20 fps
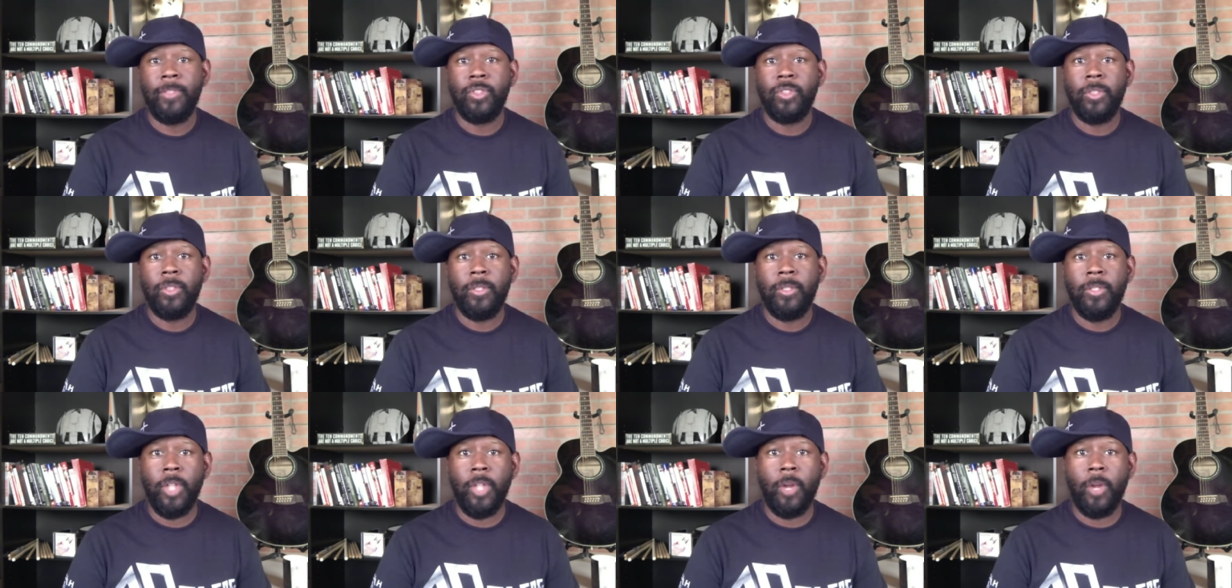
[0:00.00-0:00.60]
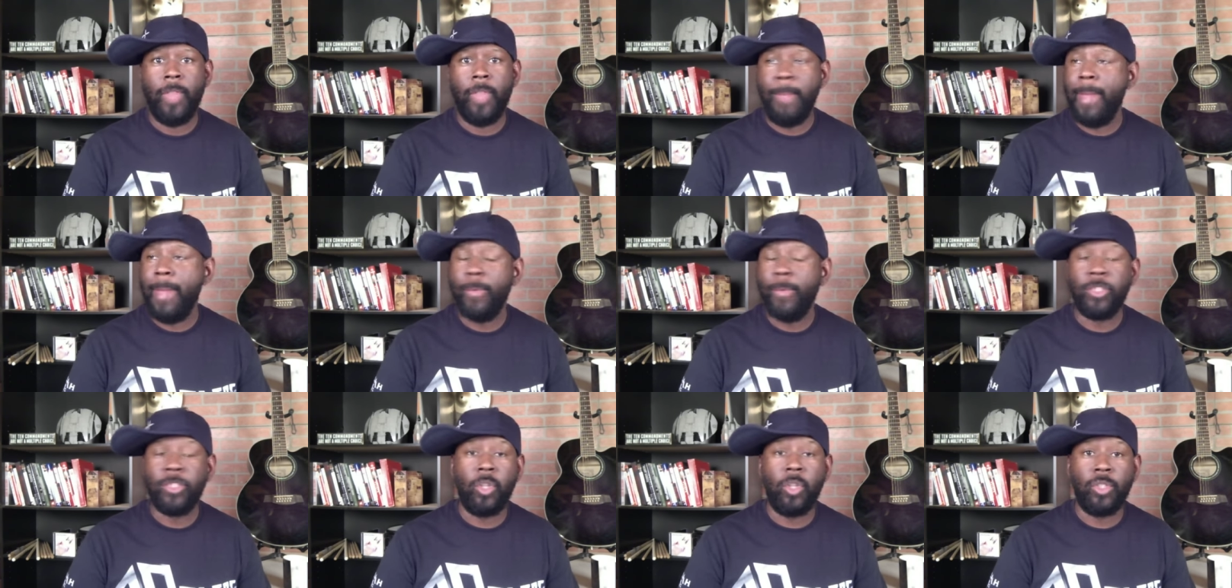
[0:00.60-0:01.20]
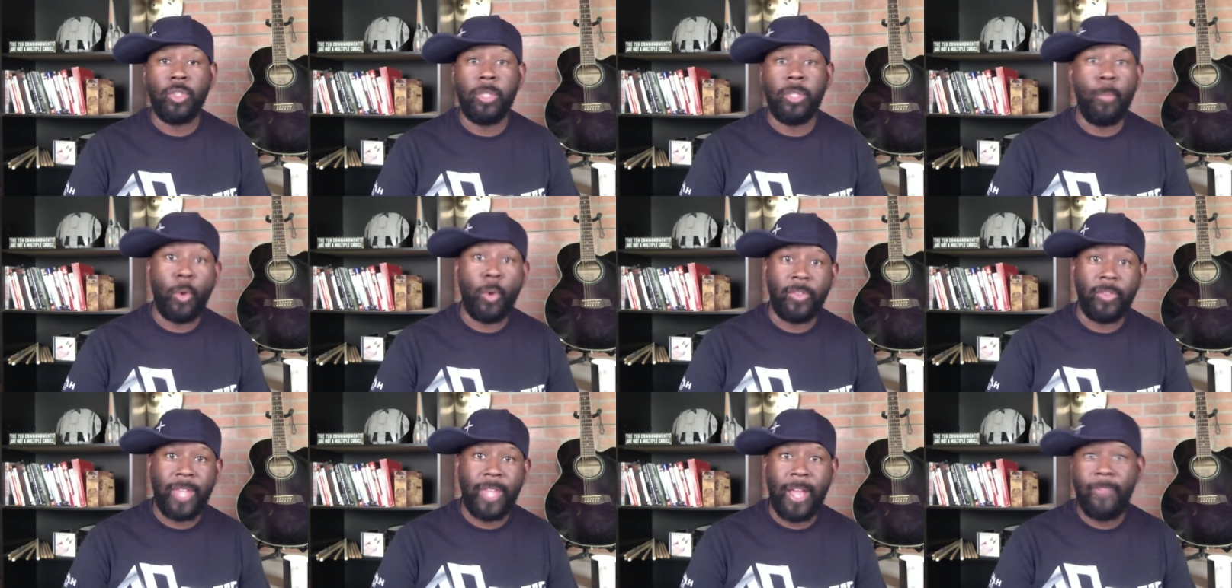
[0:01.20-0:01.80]
You know, they may result to
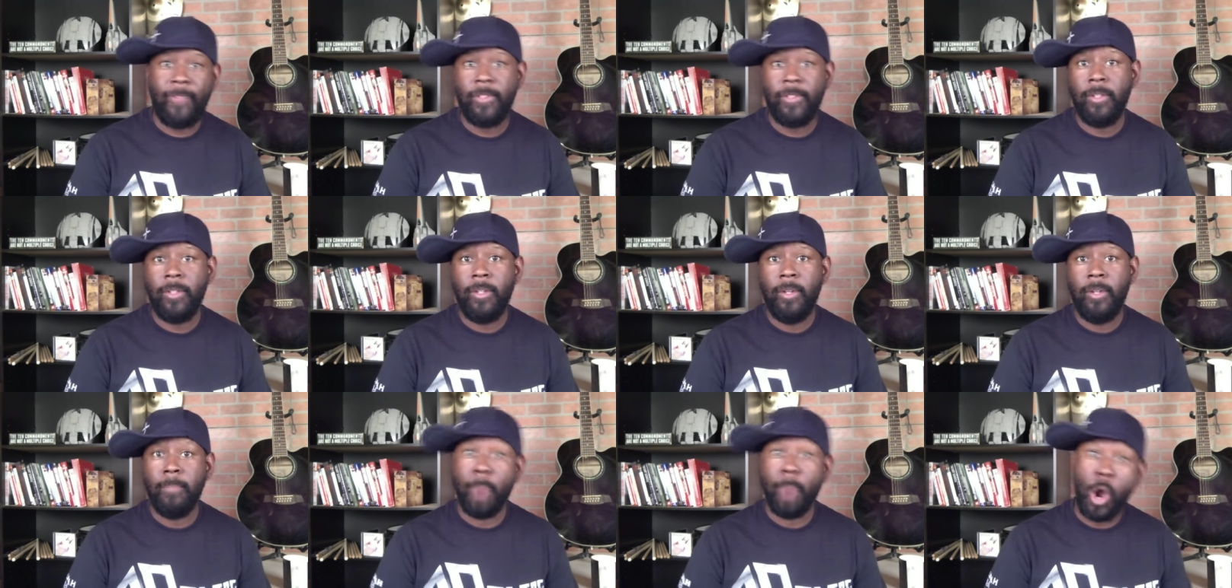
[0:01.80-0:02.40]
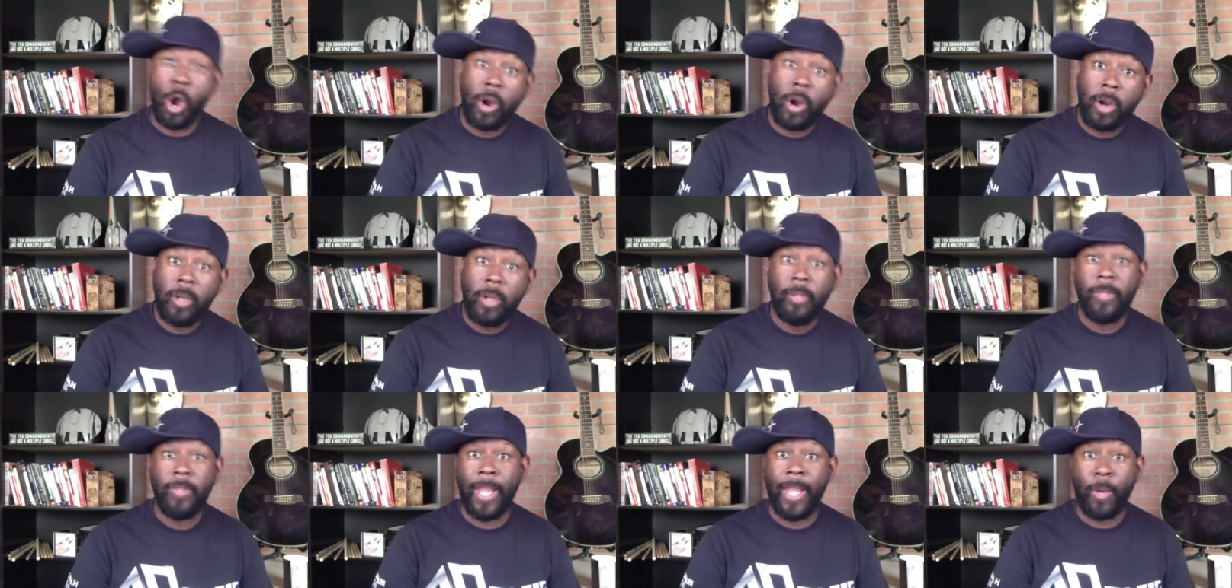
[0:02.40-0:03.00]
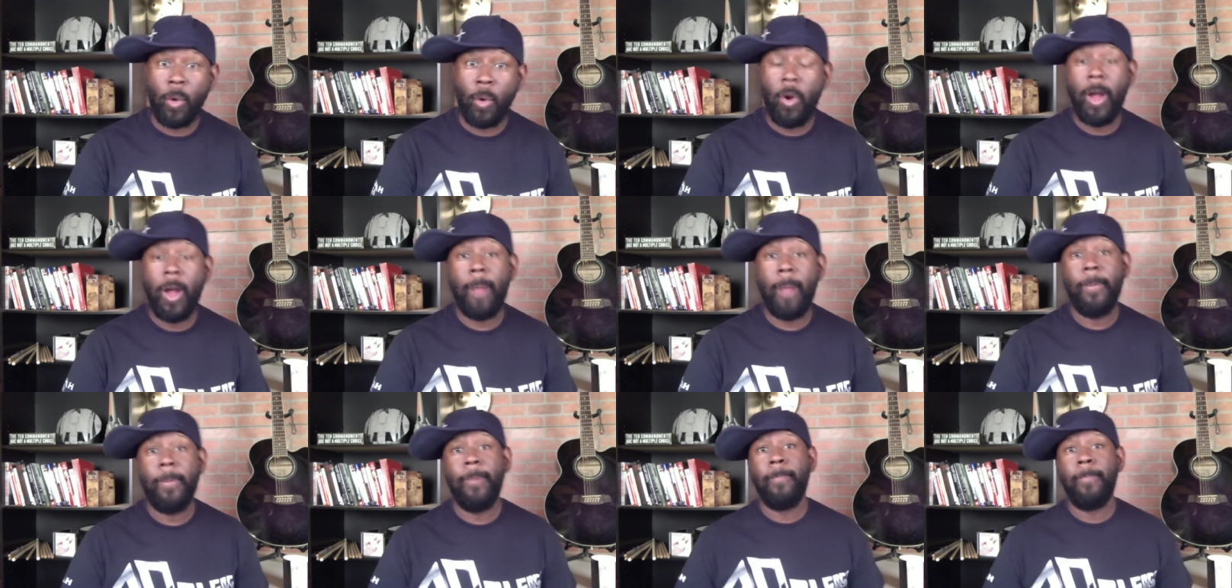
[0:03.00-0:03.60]
more theft, murder. They grow
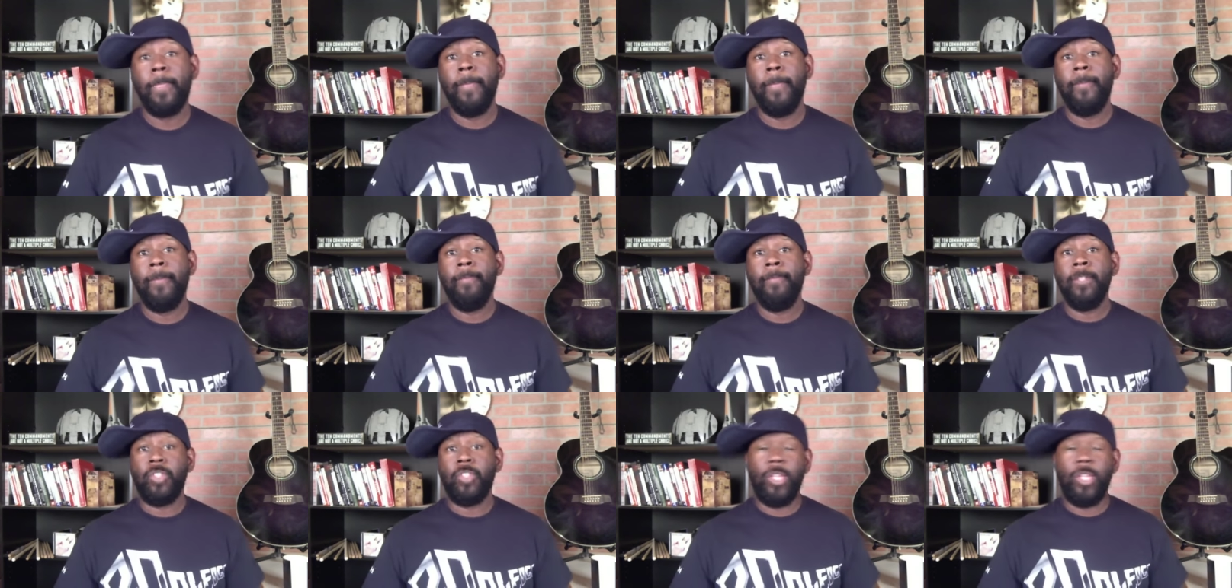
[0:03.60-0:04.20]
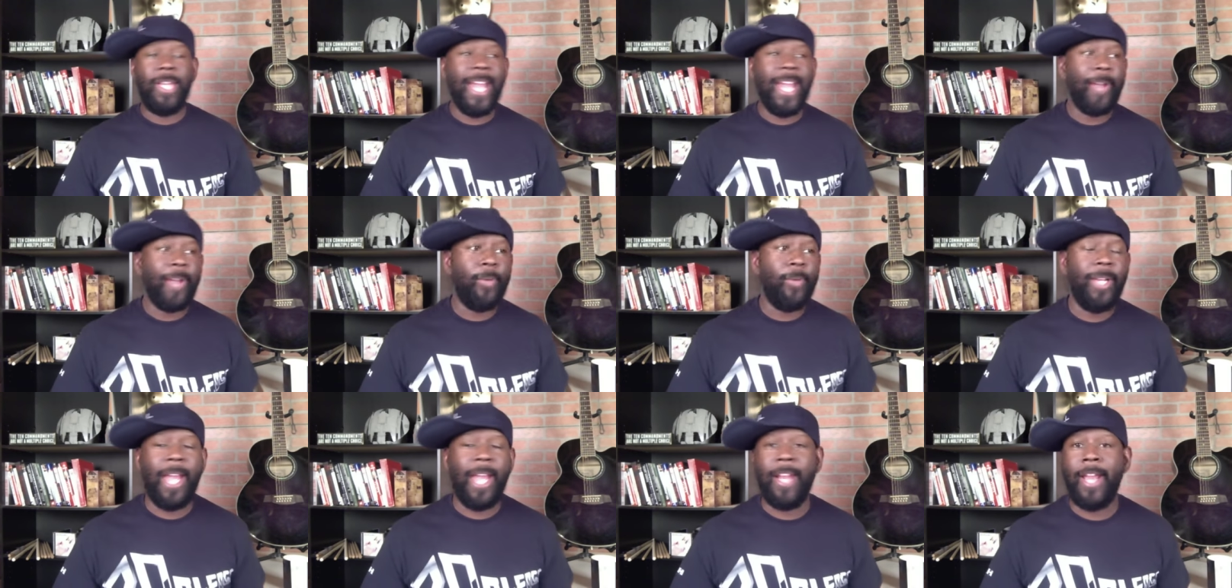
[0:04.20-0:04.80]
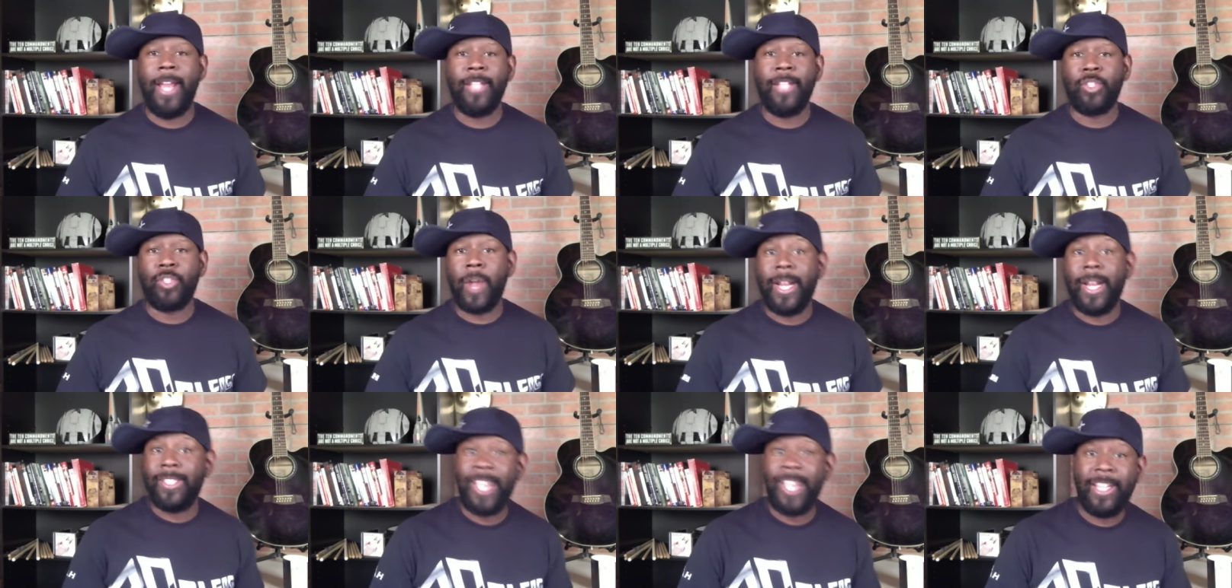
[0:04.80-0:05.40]
up. So you can't really, and, and trying
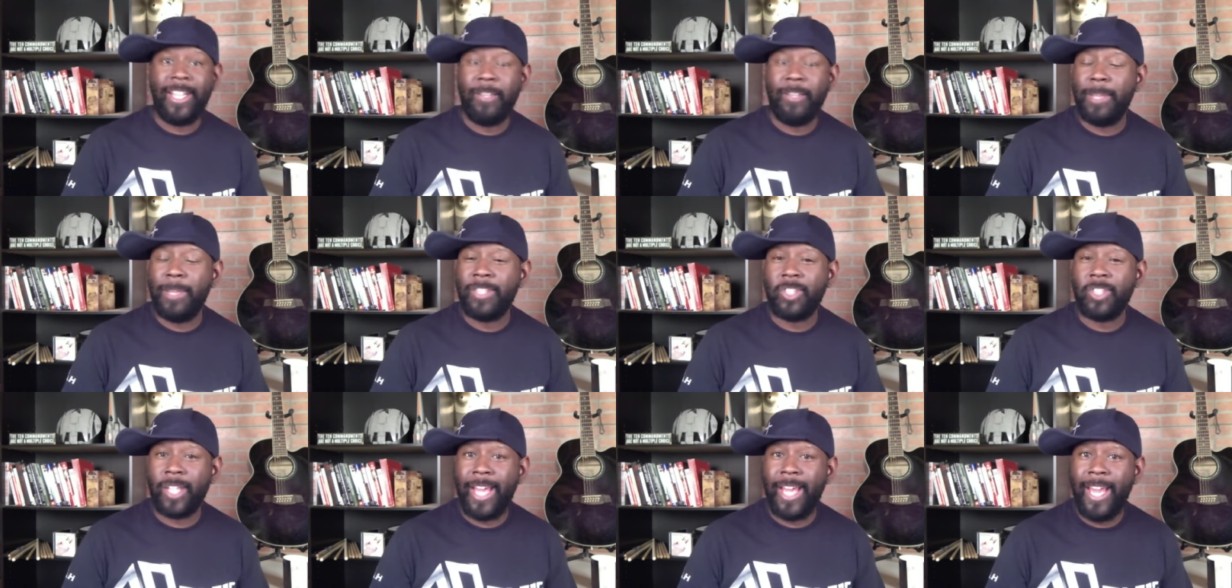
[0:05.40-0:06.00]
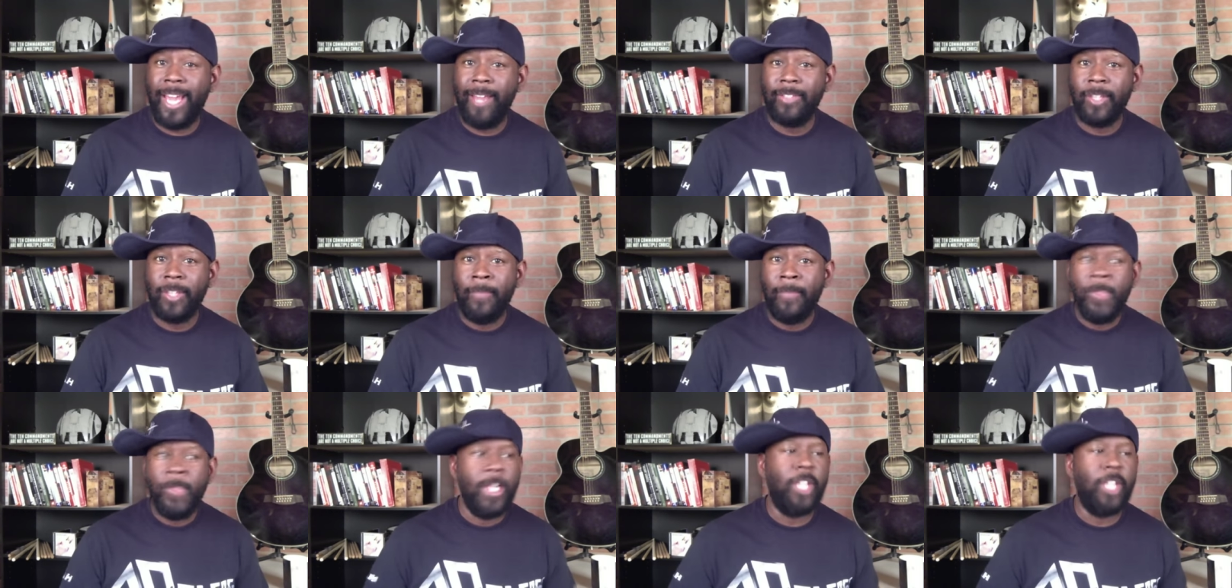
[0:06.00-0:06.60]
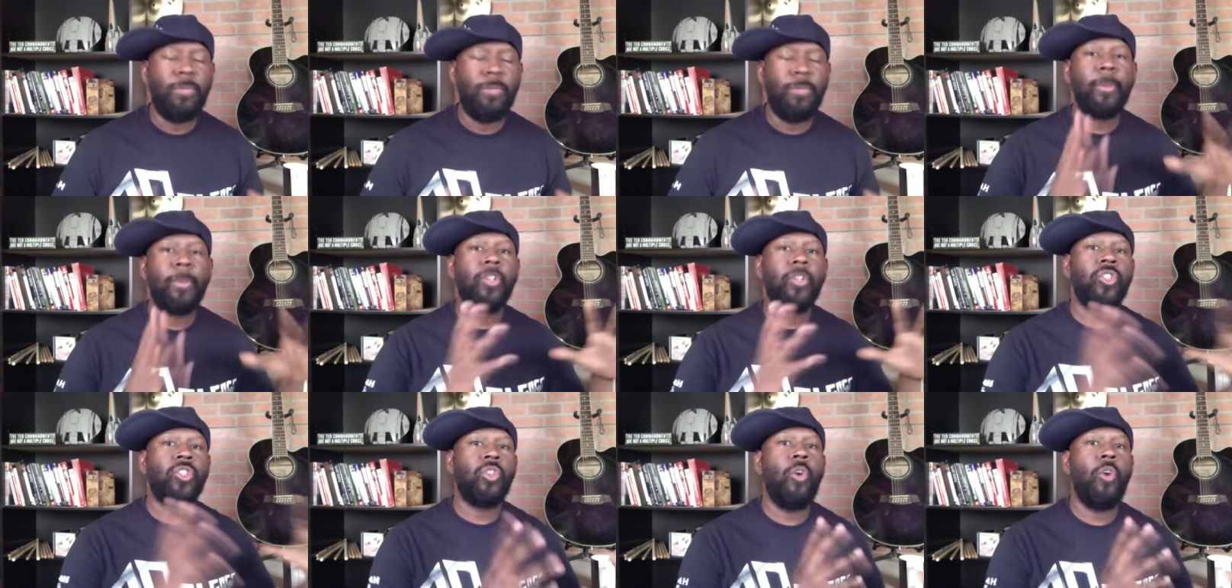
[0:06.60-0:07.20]
to take them as slaves. These people are
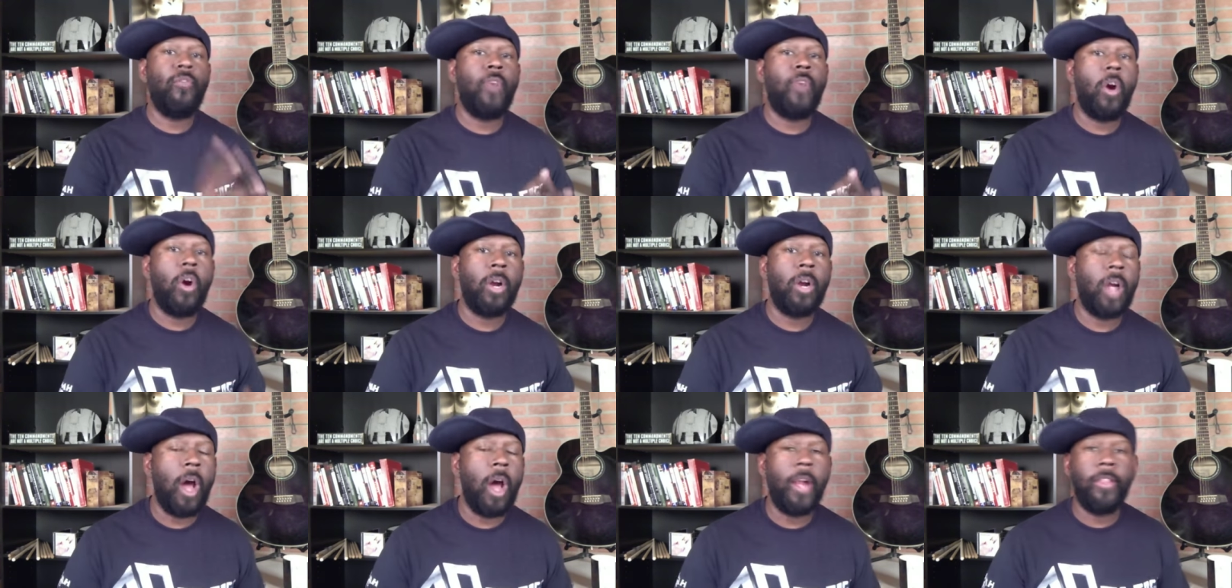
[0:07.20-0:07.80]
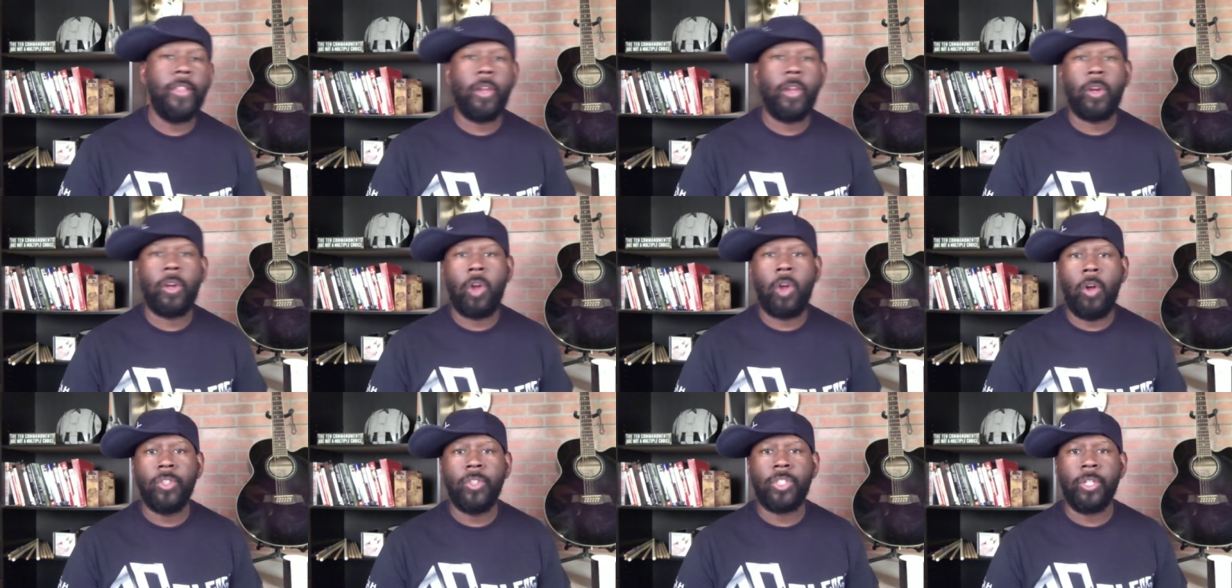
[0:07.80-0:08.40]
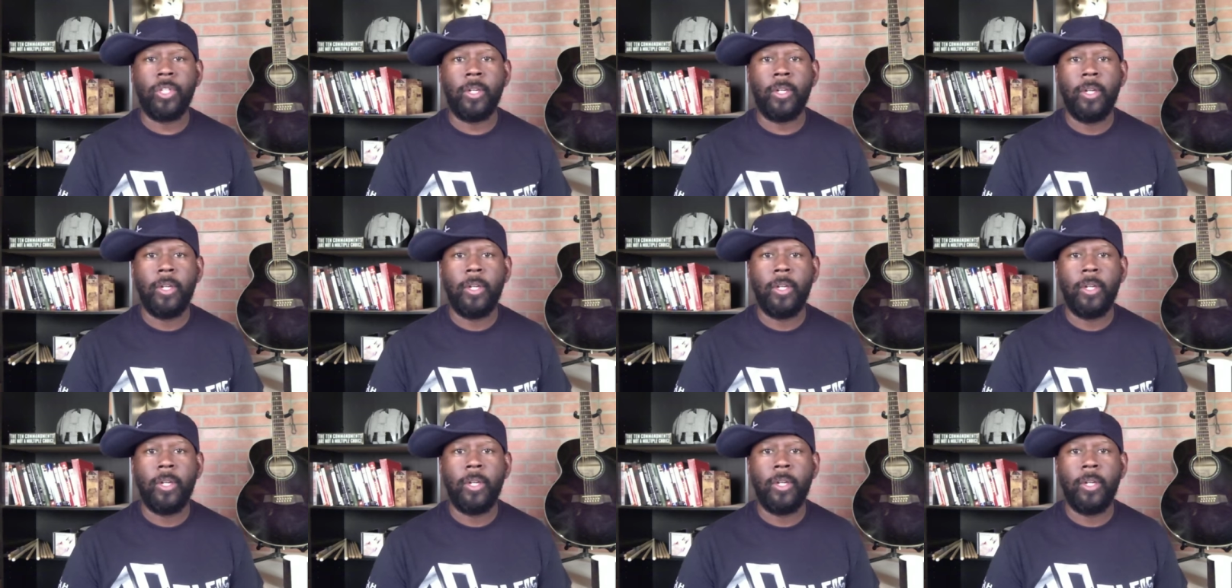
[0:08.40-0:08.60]
so far gone in their culture